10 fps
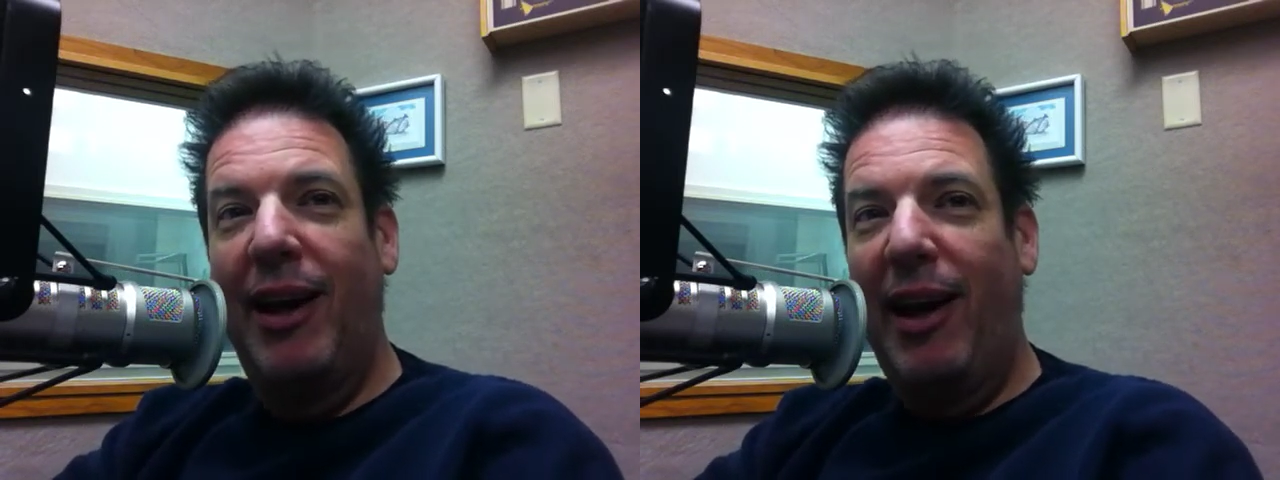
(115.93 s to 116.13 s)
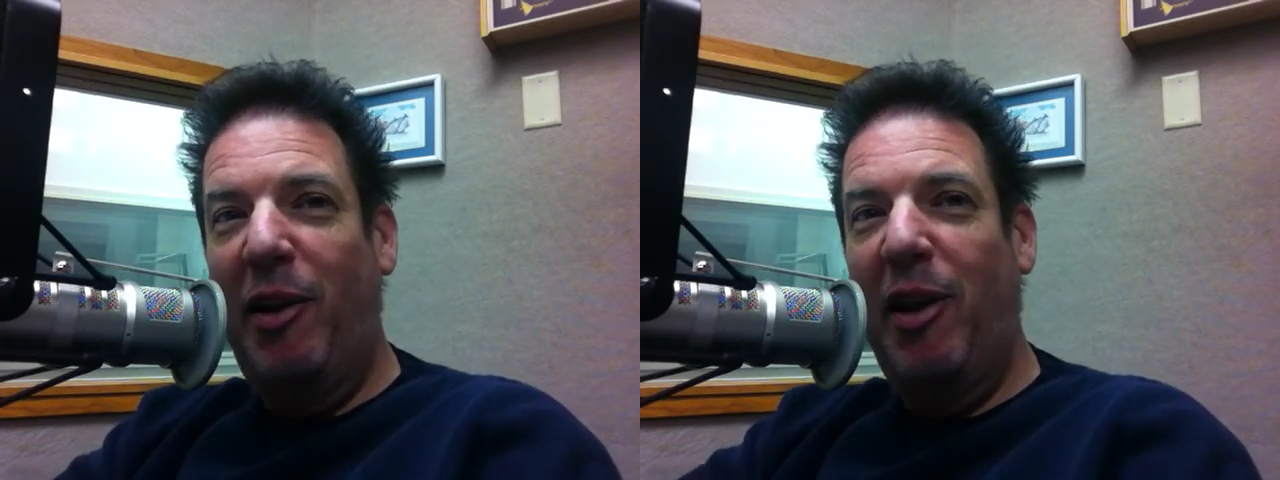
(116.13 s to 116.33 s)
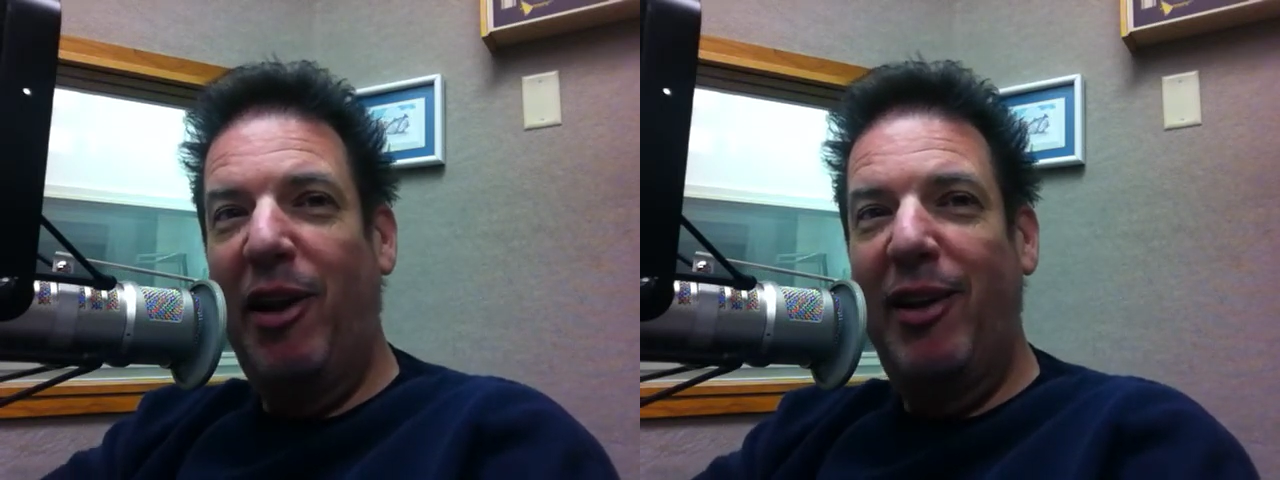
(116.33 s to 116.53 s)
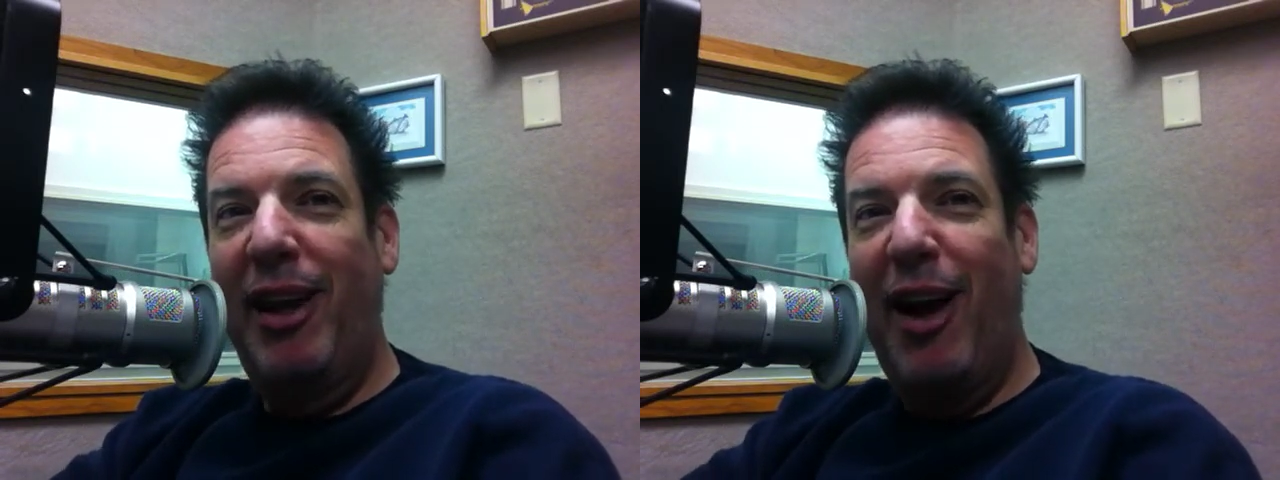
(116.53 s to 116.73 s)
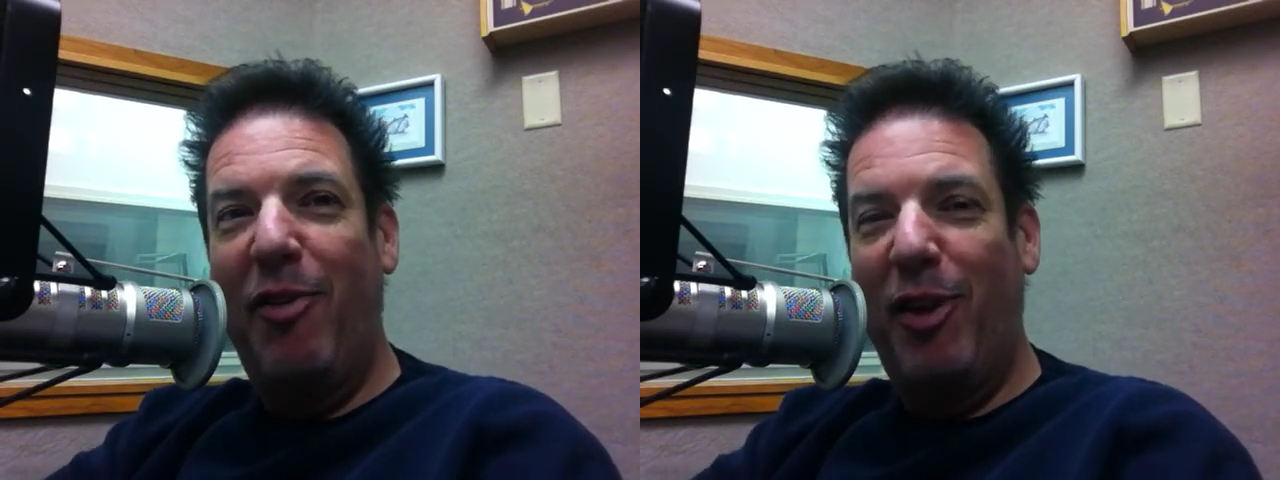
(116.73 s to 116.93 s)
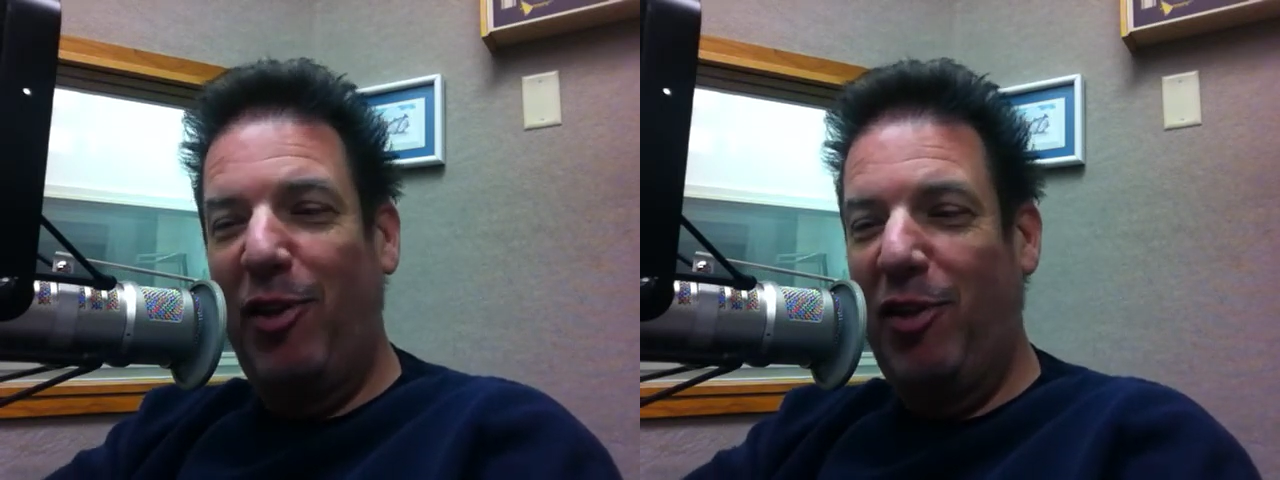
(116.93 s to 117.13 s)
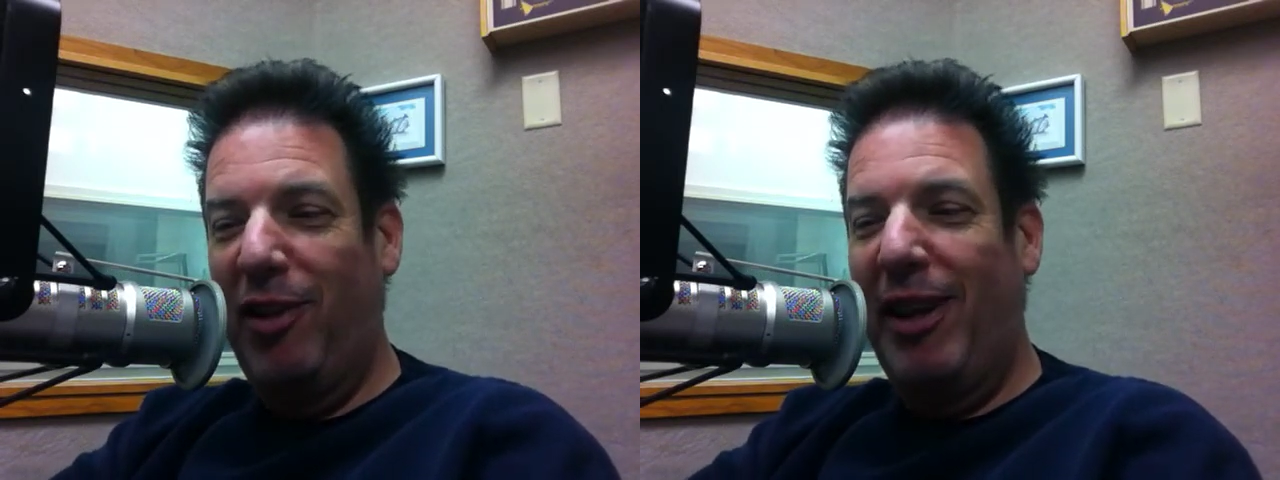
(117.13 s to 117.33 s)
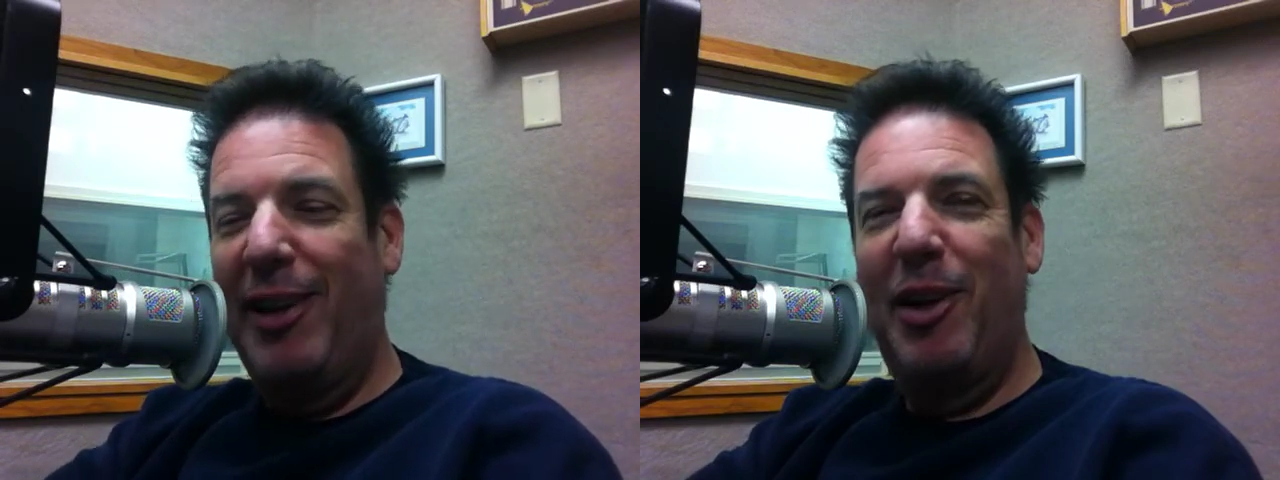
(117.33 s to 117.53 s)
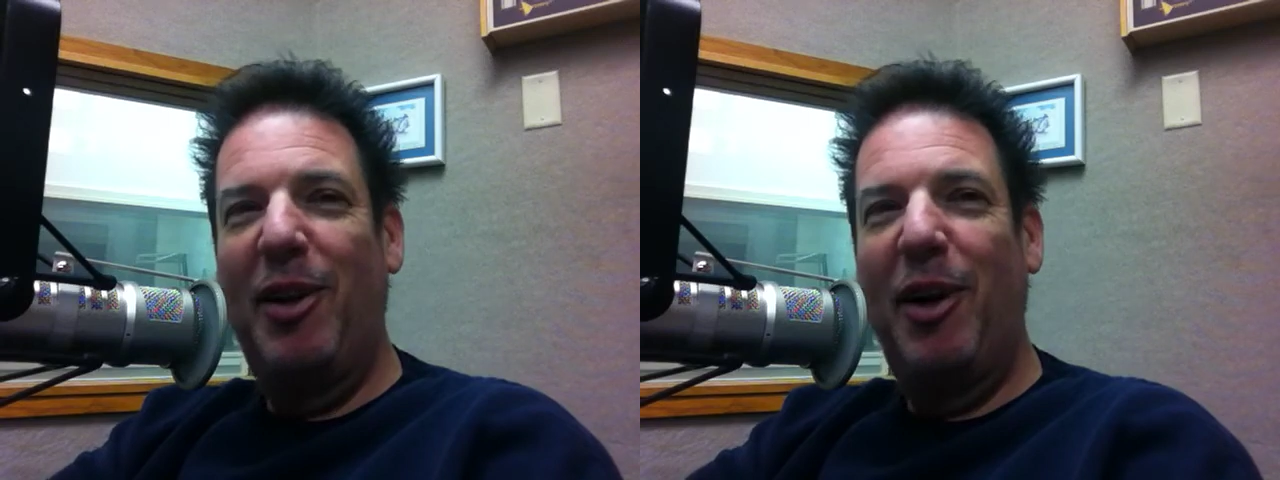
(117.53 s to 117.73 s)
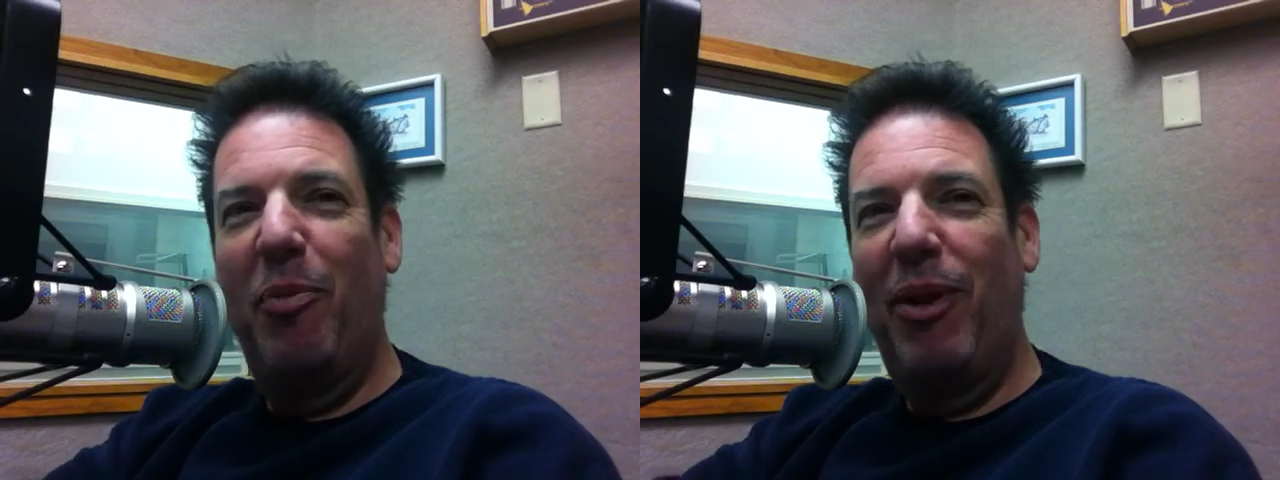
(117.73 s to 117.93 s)
And the offense selected
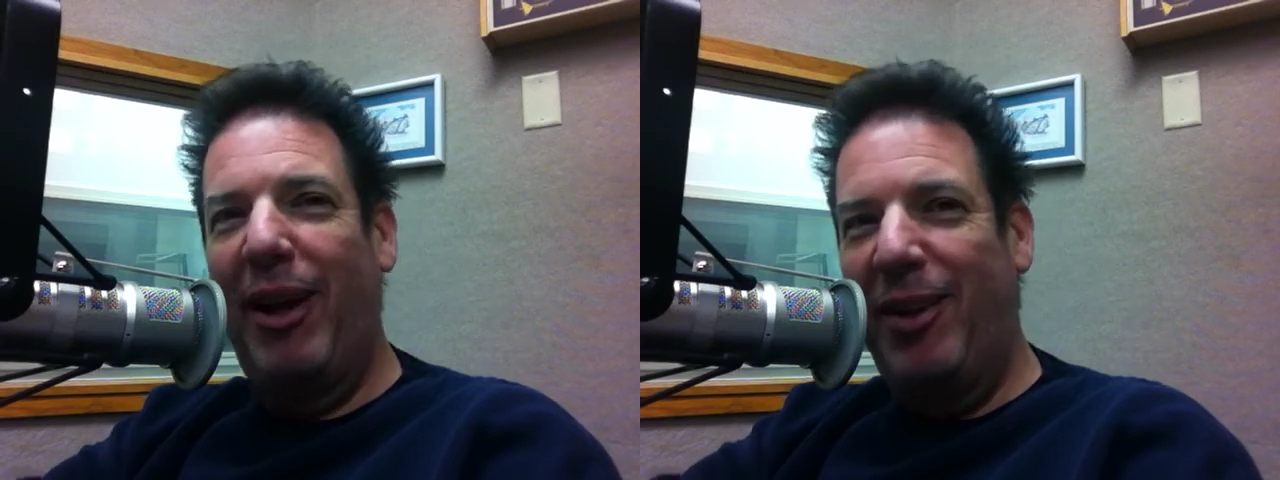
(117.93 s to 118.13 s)
their play,